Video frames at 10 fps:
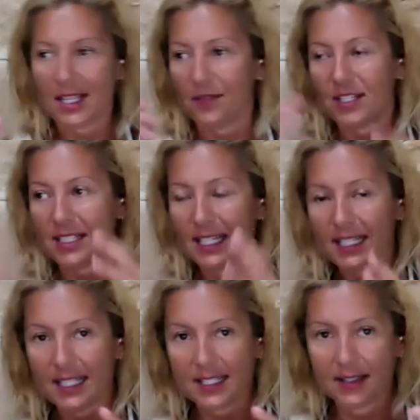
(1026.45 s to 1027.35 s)
They have
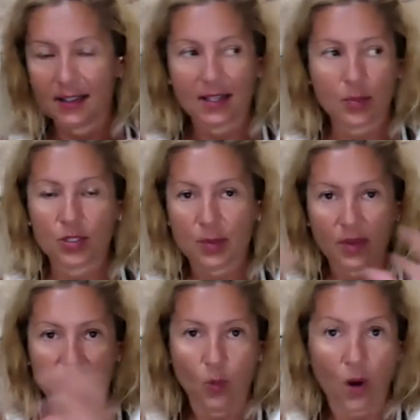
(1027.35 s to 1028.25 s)
containers and they put some of
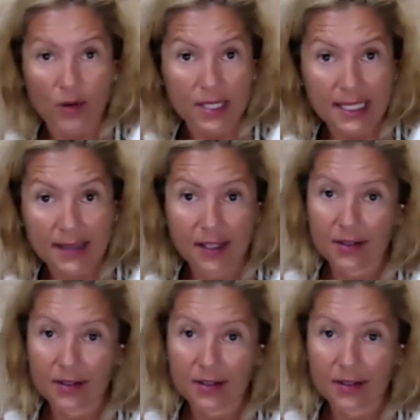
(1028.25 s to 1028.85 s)
their worries in there,